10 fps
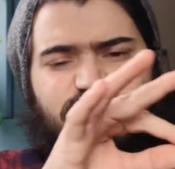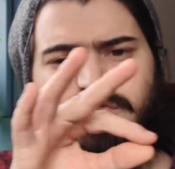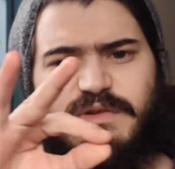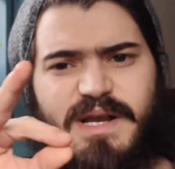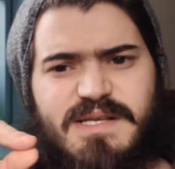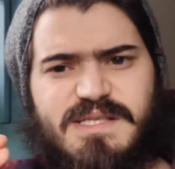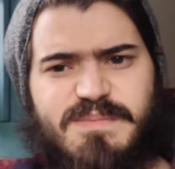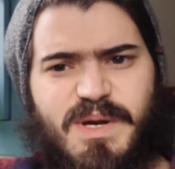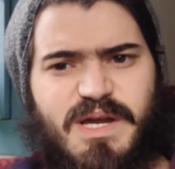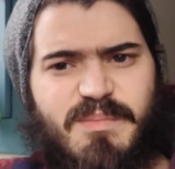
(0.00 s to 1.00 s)
traced
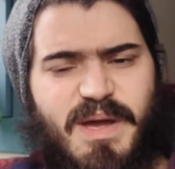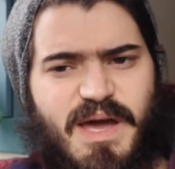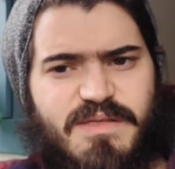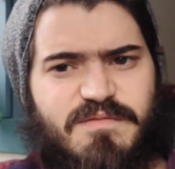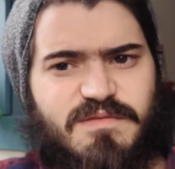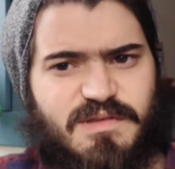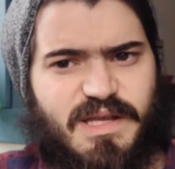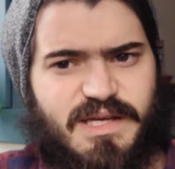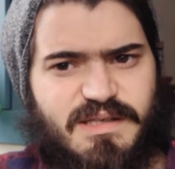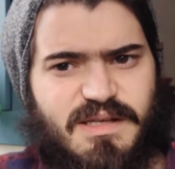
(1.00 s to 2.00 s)
by a path of
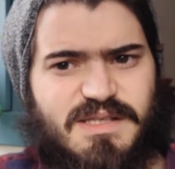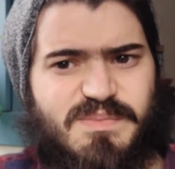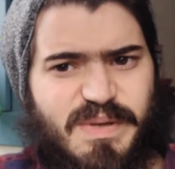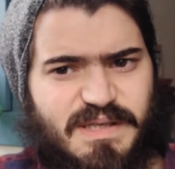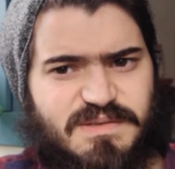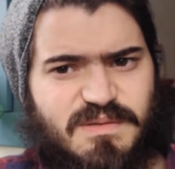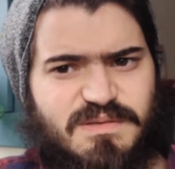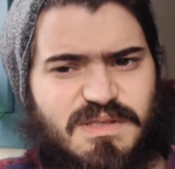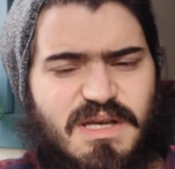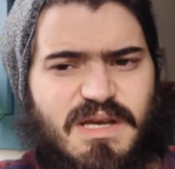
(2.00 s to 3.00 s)
light as pixels
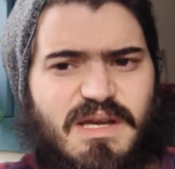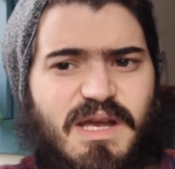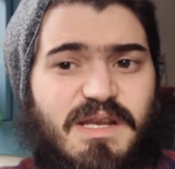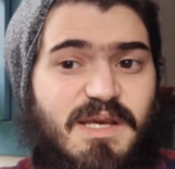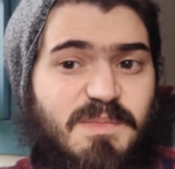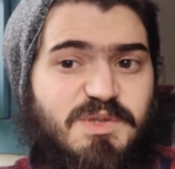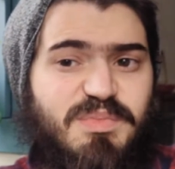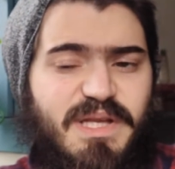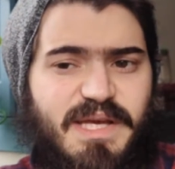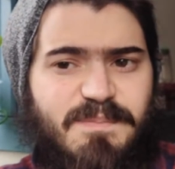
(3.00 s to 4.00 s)
in an image
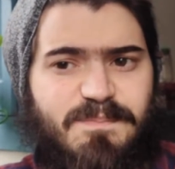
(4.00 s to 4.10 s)
plane,